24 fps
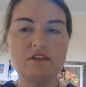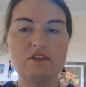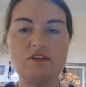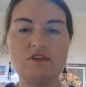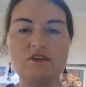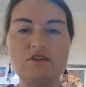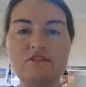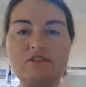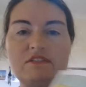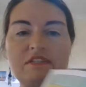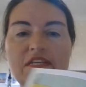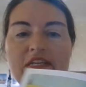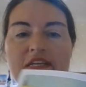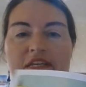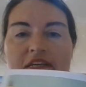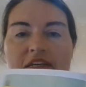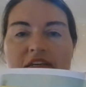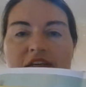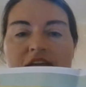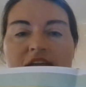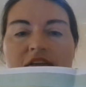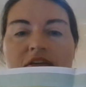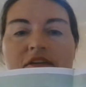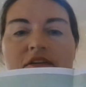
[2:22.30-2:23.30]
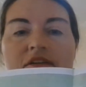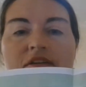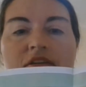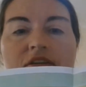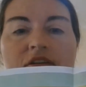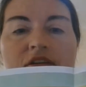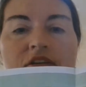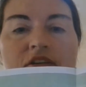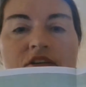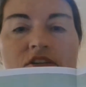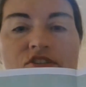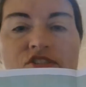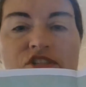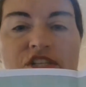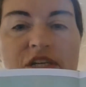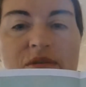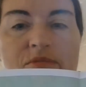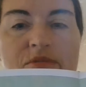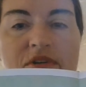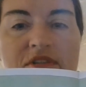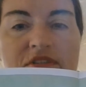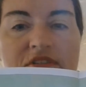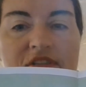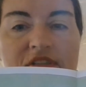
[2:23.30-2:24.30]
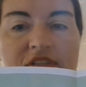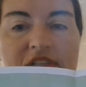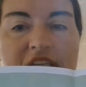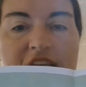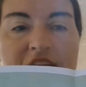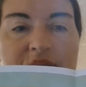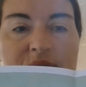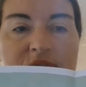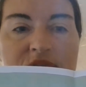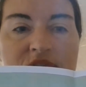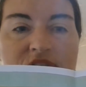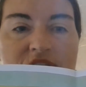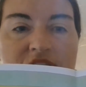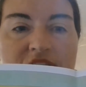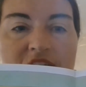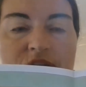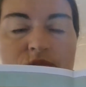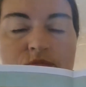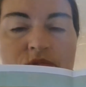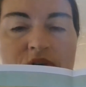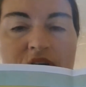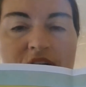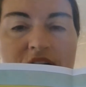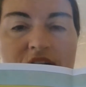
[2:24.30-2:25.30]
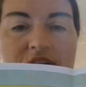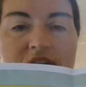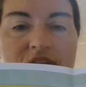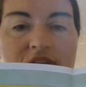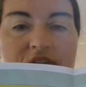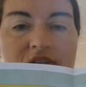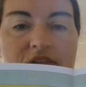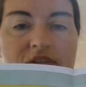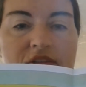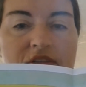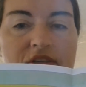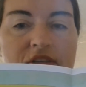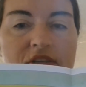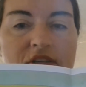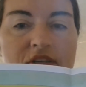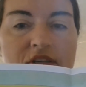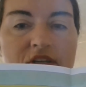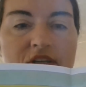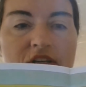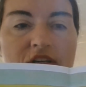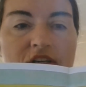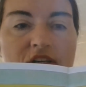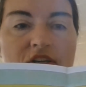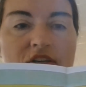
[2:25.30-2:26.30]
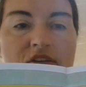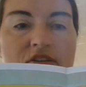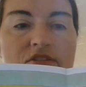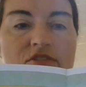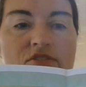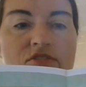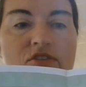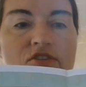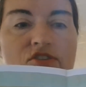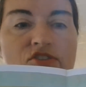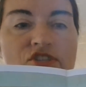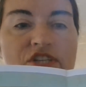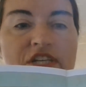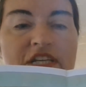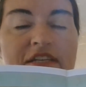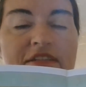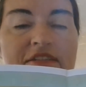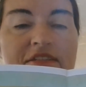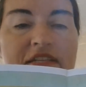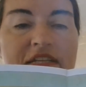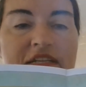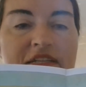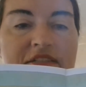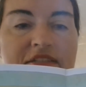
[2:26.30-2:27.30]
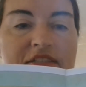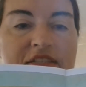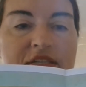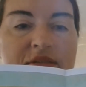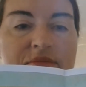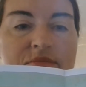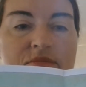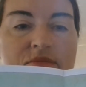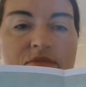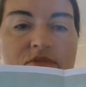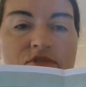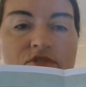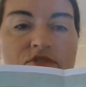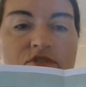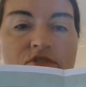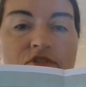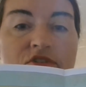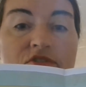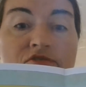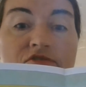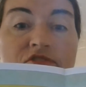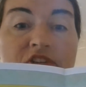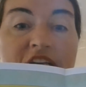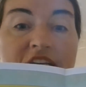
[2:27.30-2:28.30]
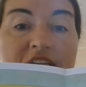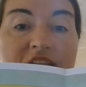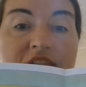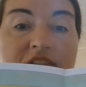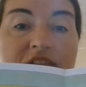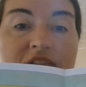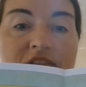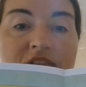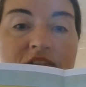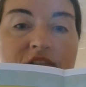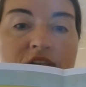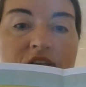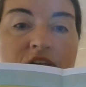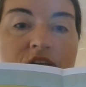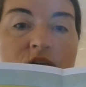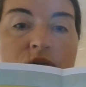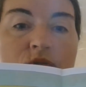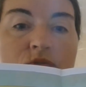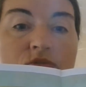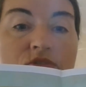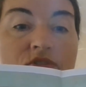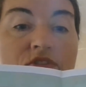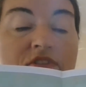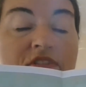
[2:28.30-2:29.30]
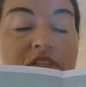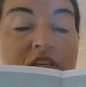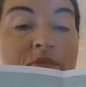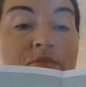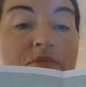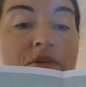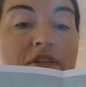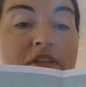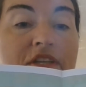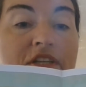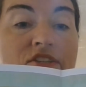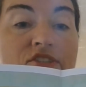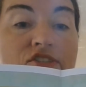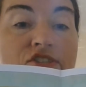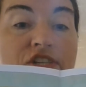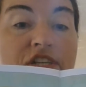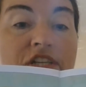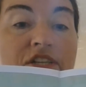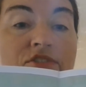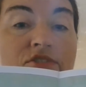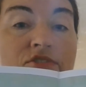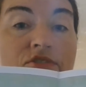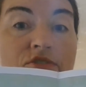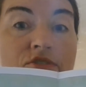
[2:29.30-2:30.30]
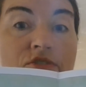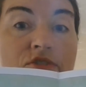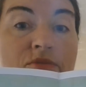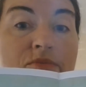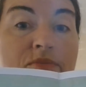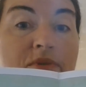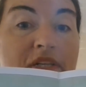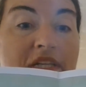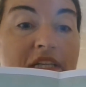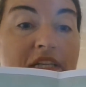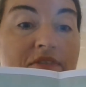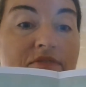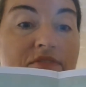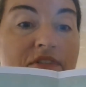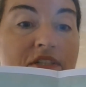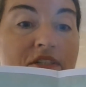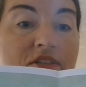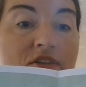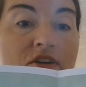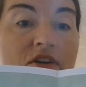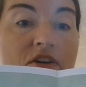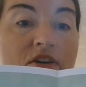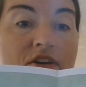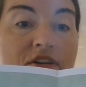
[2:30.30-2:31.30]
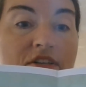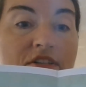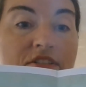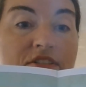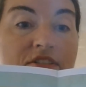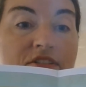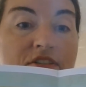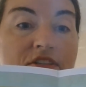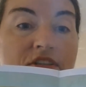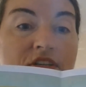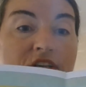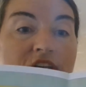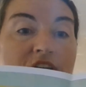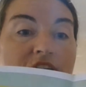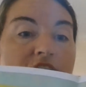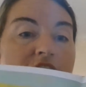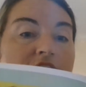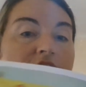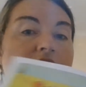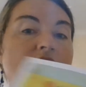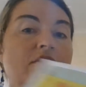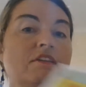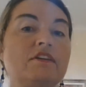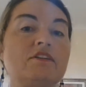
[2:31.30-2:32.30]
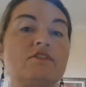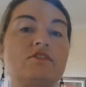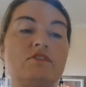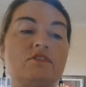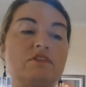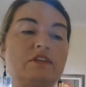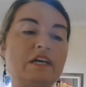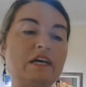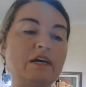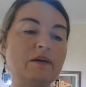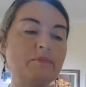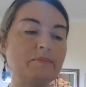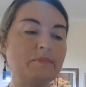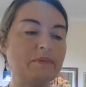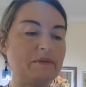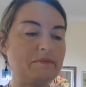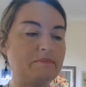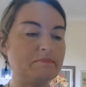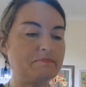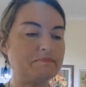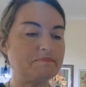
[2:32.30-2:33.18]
You see, she wanted Naaman to get well. So she sent him to a friend or to someone that she knew who believed in God that could help him.